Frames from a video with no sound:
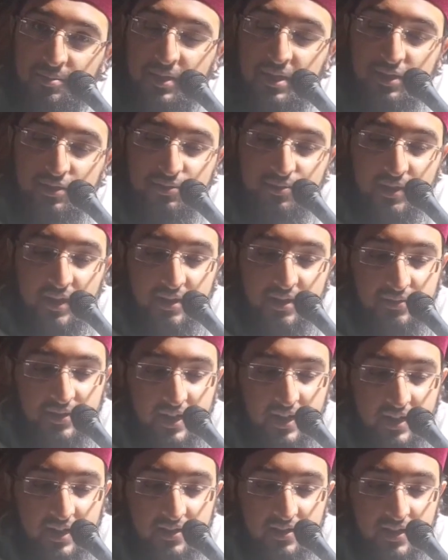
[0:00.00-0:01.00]
these 5
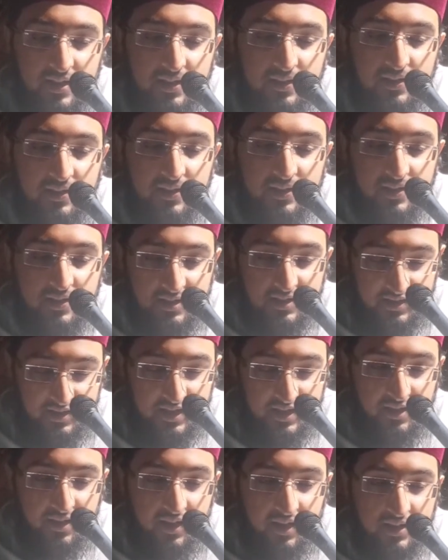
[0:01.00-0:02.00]
nights is
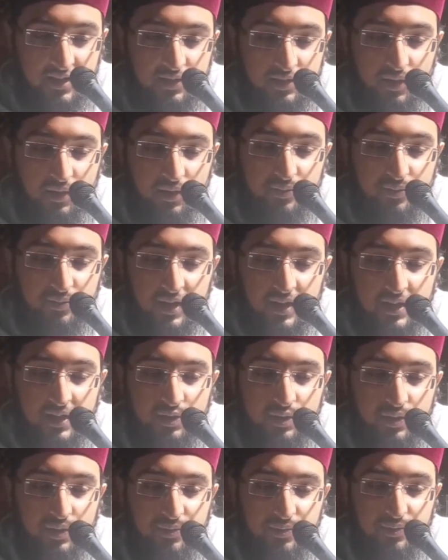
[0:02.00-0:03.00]
the night of
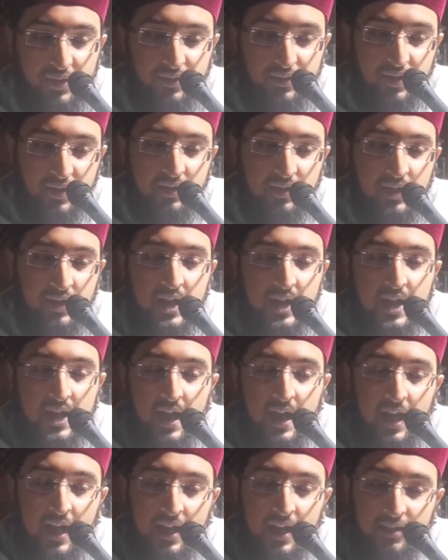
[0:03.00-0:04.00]
Eid al-Fitr.
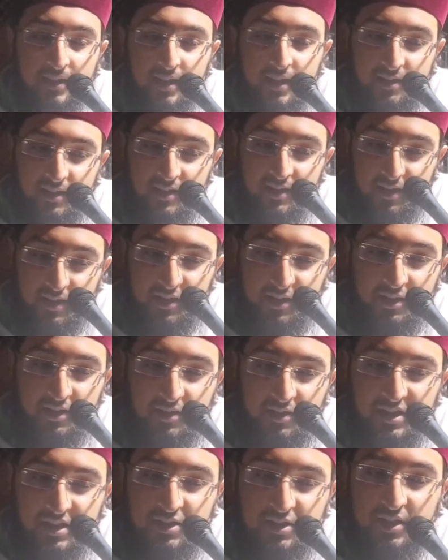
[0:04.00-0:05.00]
And there's another
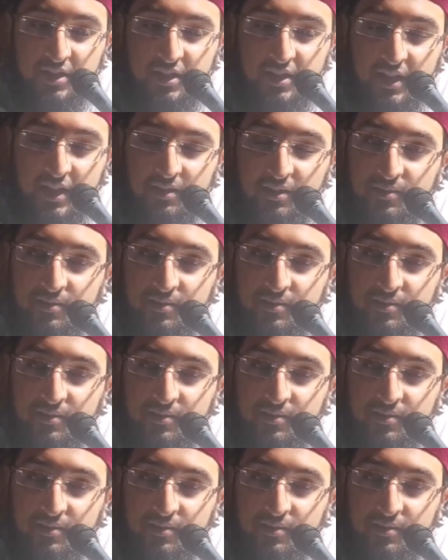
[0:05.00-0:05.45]
narration that